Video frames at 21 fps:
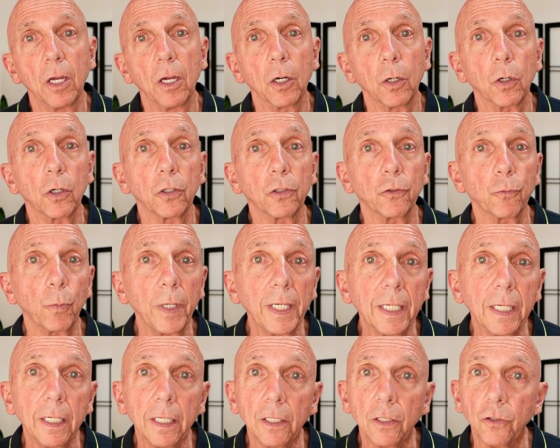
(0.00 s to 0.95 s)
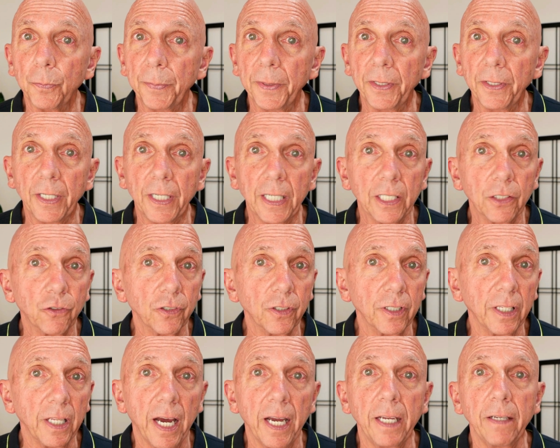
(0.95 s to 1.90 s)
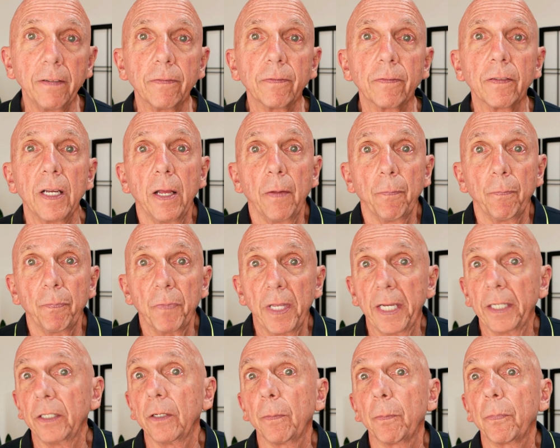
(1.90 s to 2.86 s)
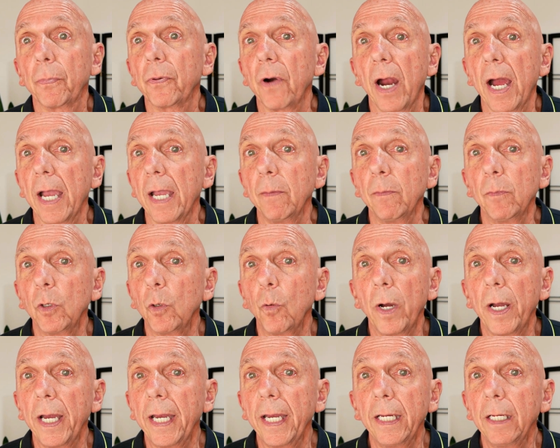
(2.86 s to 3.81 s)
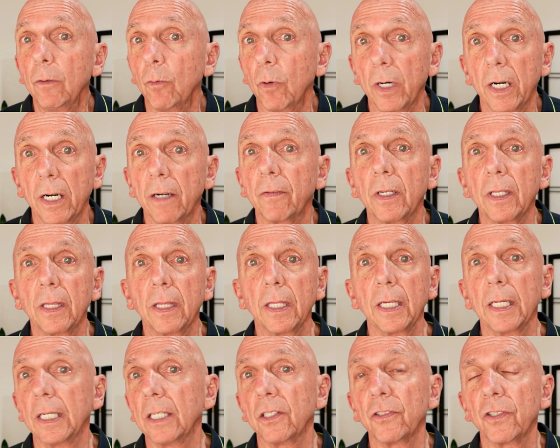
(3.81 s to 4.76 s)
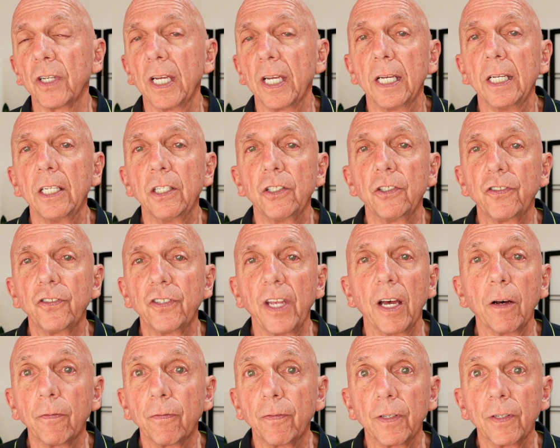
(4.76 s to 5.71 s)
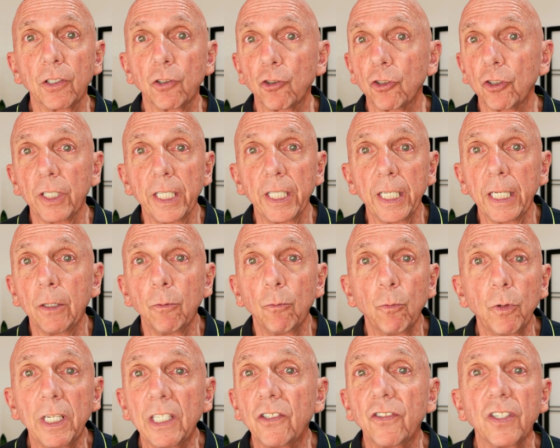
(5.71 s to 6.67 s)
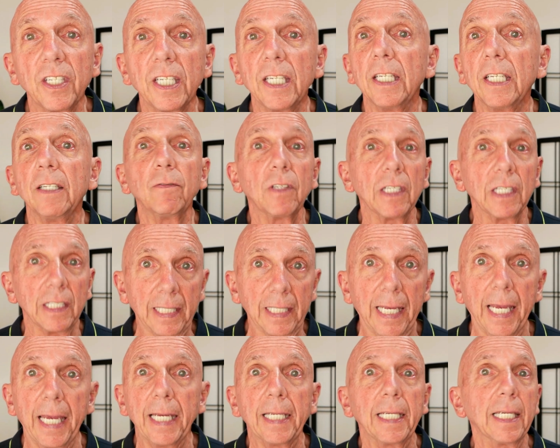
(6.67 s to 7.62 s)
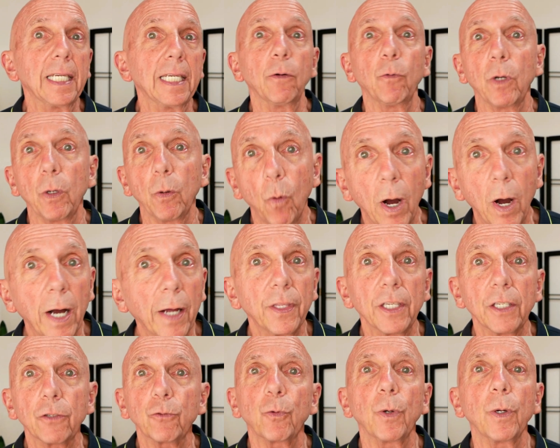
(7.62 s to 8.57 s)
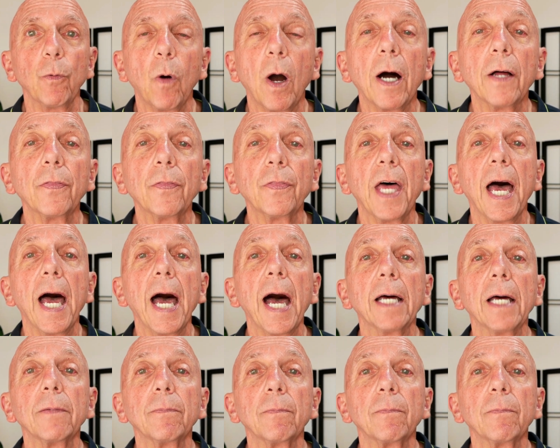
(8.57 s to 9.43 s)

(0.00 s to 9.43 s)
because we can experience life in the primal way, where everything is selfishly received and taken, and we want this, we want that.